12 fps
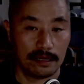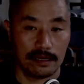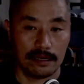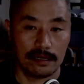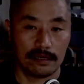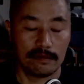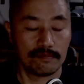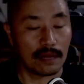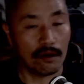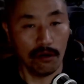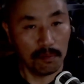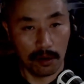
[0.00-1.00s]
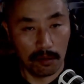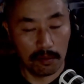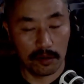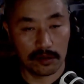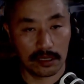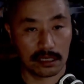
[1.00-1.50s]
Um, our
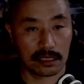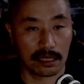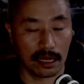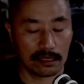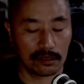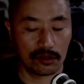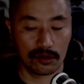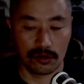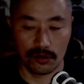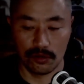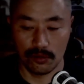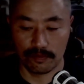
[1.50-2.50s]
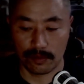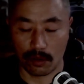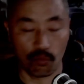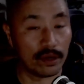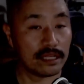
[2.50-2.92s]
purpose is not to win